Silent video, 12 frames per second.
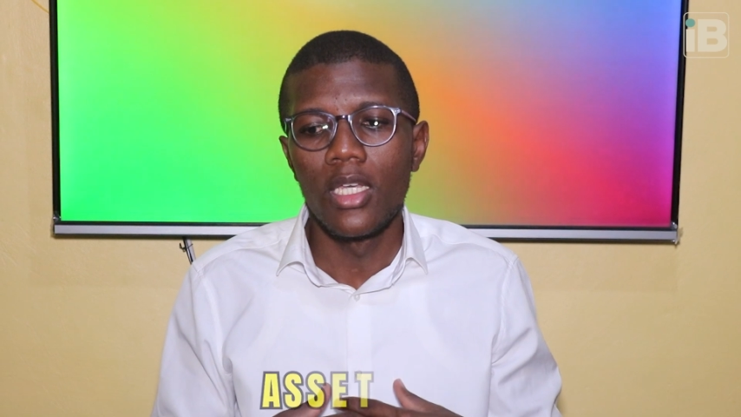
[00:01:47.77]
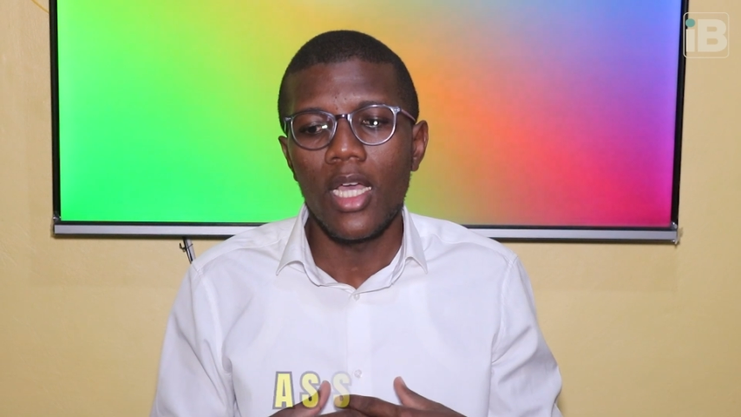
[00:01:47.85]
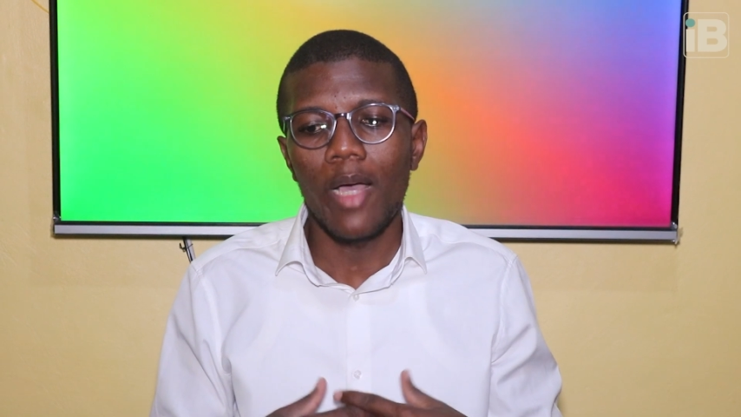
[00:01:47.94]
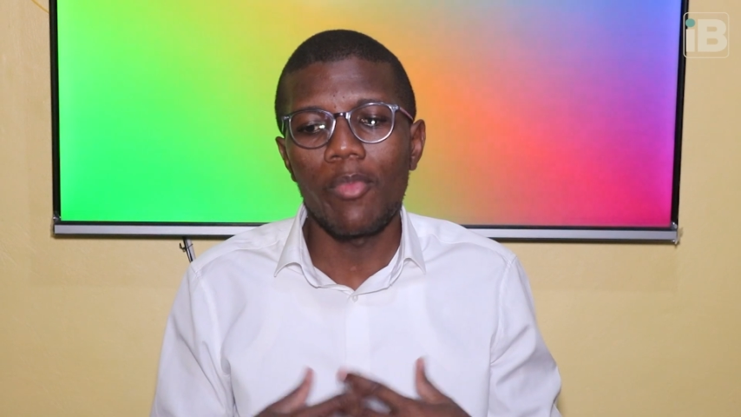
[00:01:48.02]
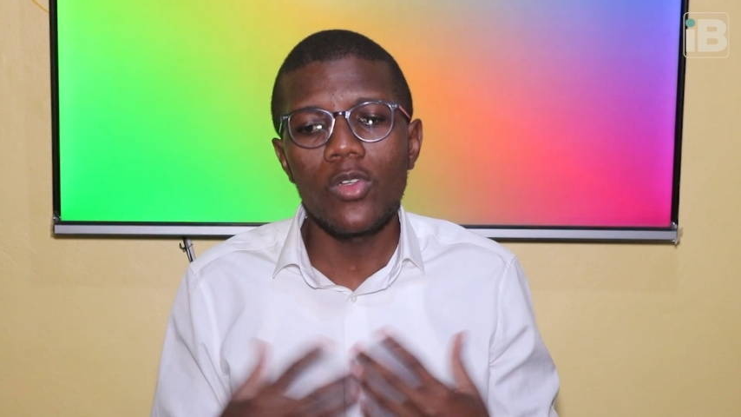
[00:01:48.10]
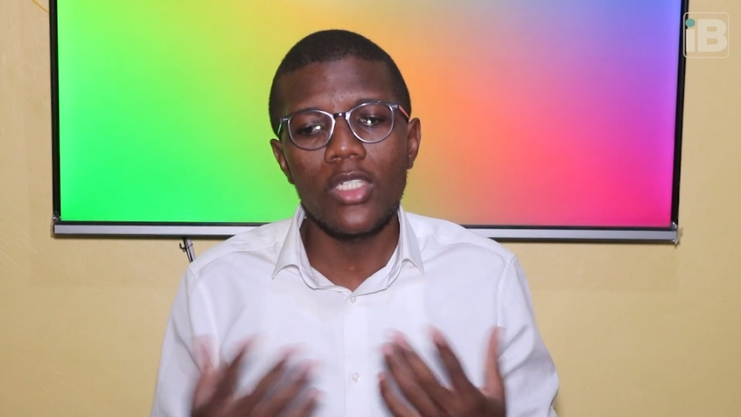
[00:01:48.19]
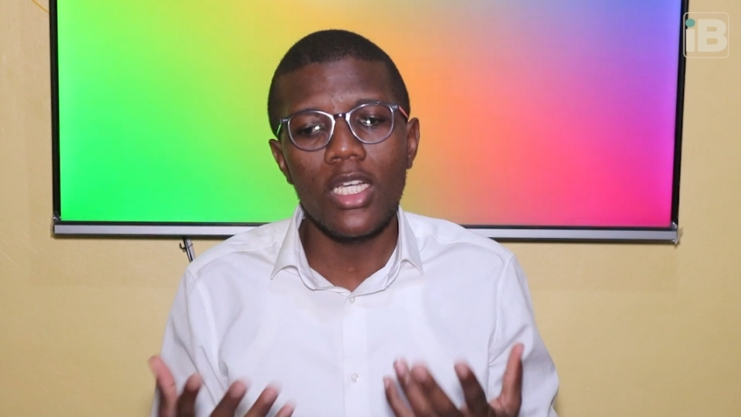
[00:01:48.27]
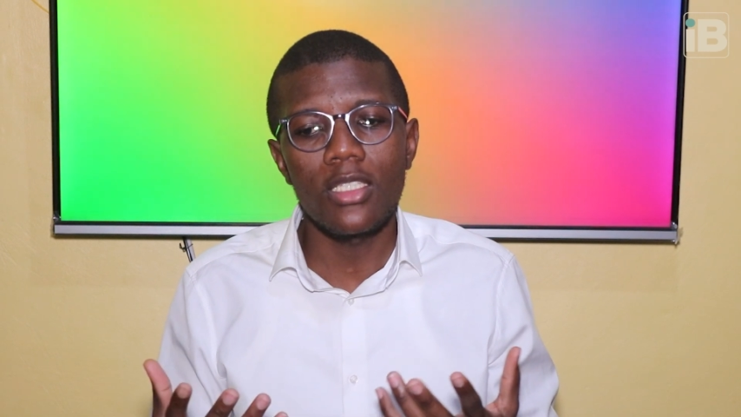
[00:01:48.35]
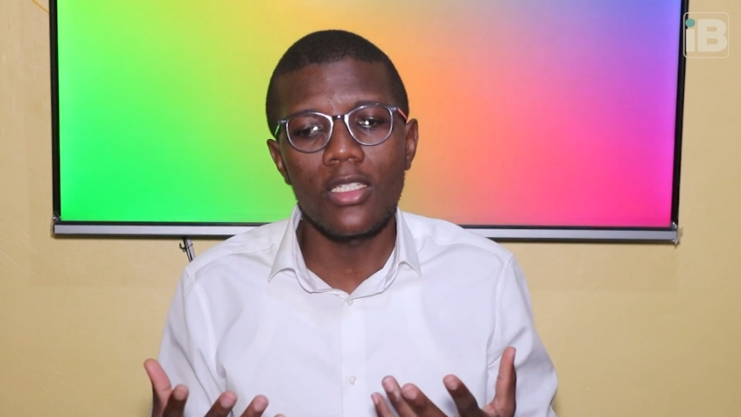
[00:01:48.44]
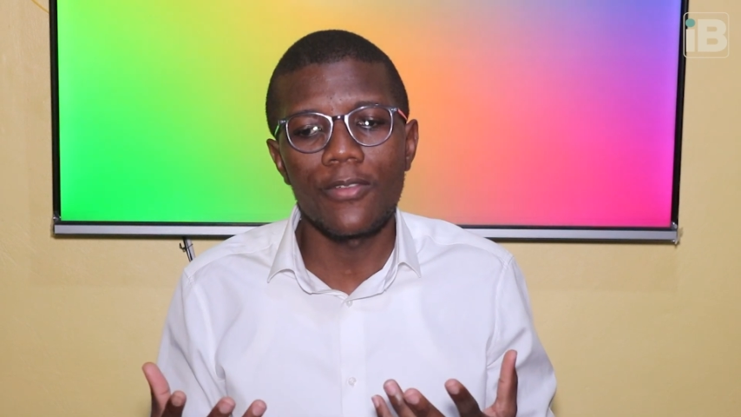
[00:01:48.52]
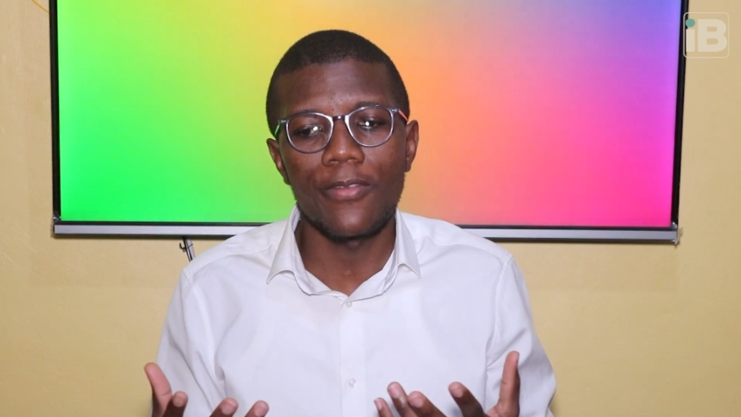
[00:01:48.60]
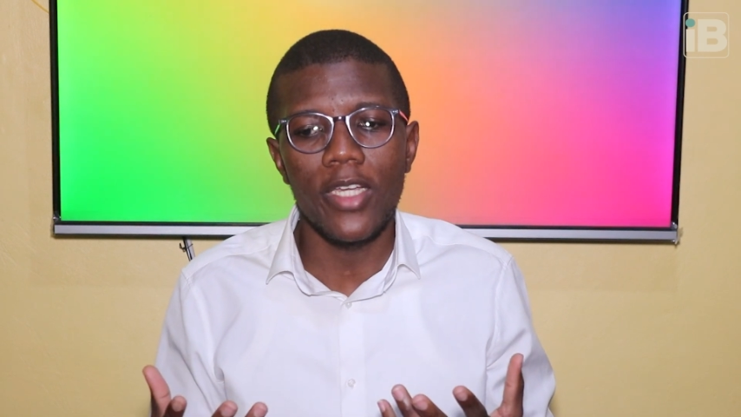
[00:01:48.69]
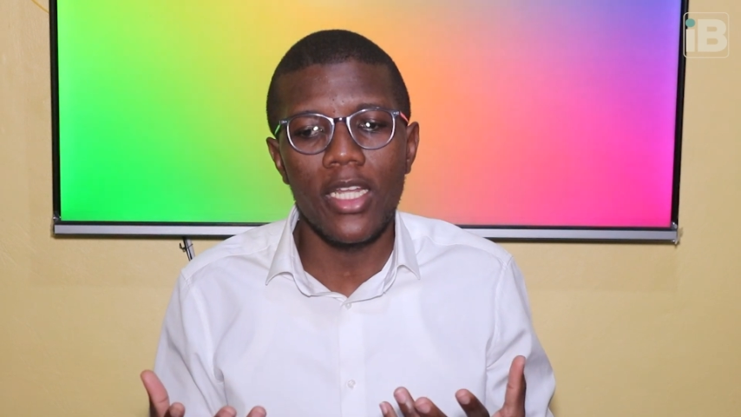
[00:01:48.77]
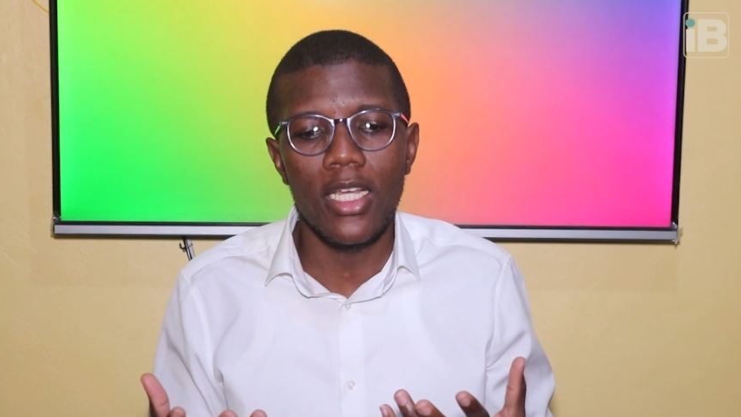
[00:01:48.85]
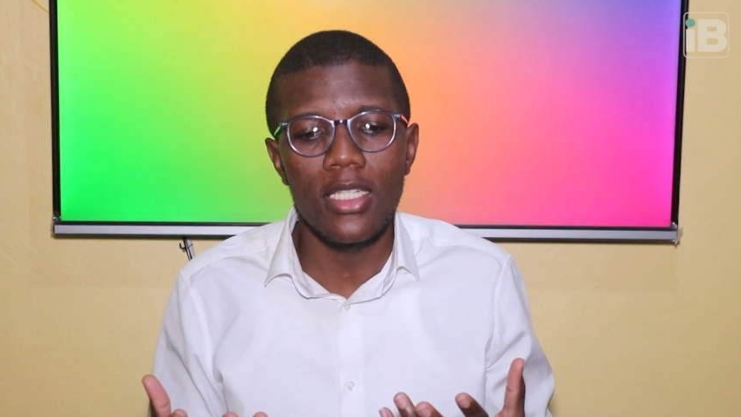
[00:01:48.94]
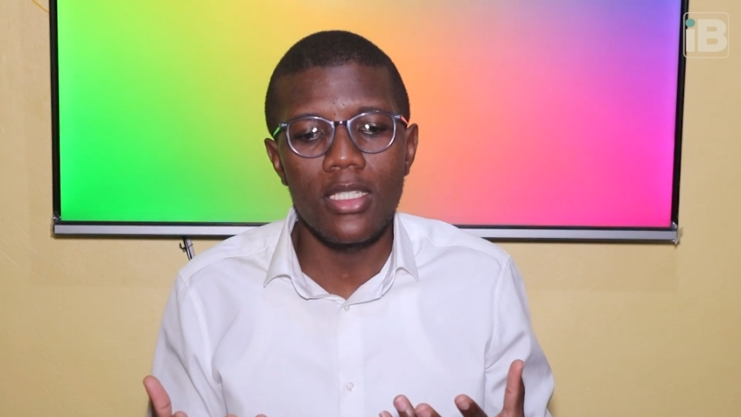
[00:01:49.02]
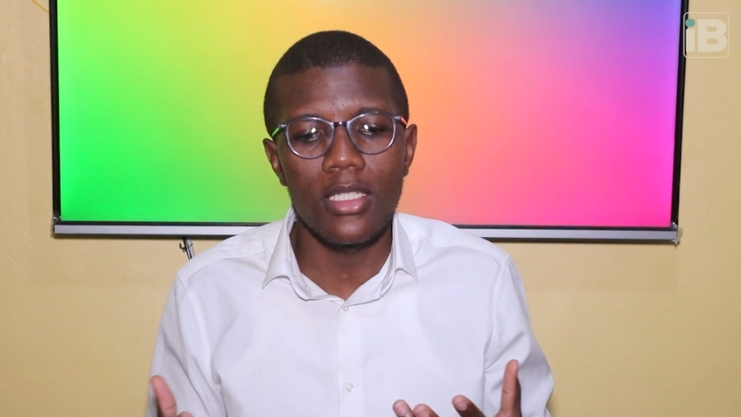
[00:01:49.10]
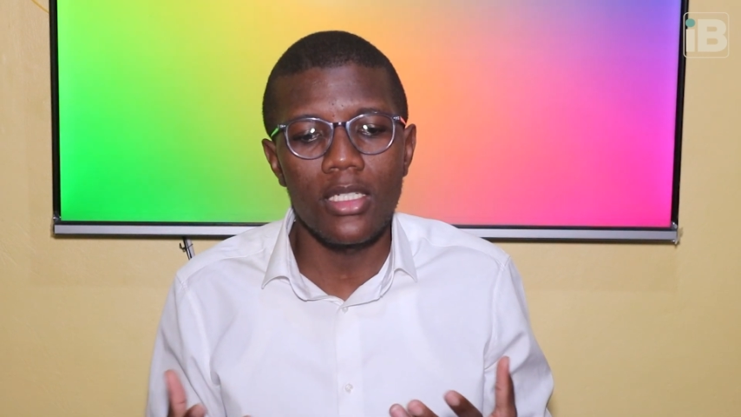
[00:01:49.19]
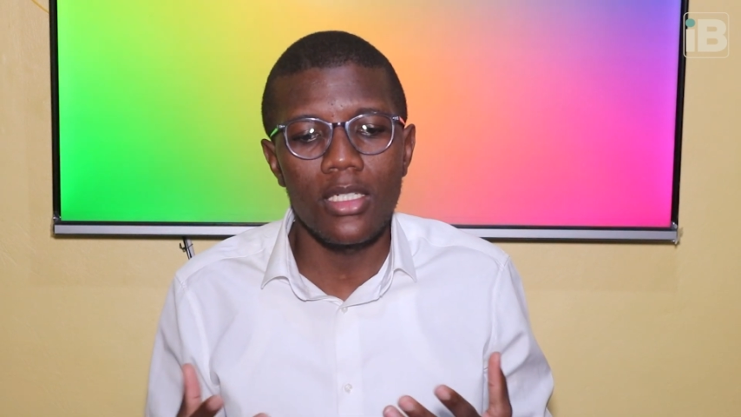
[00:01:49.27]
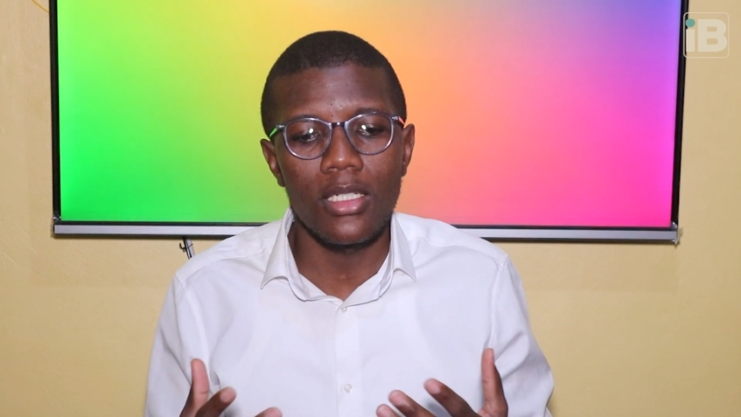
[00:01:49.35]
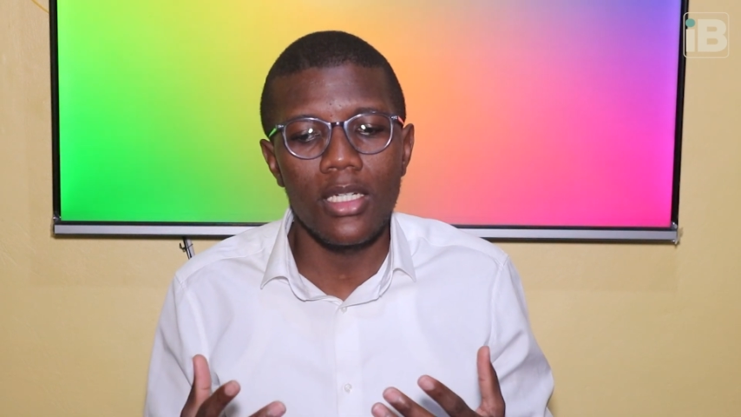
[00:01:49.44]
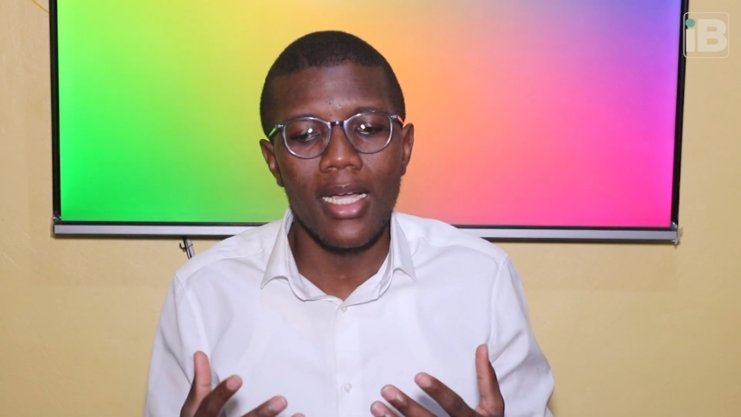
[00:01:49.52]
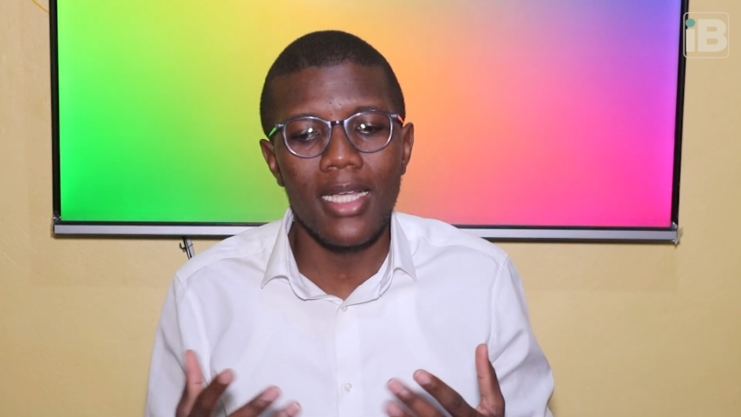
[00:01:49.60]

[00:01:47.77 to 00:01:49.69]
about asset financing,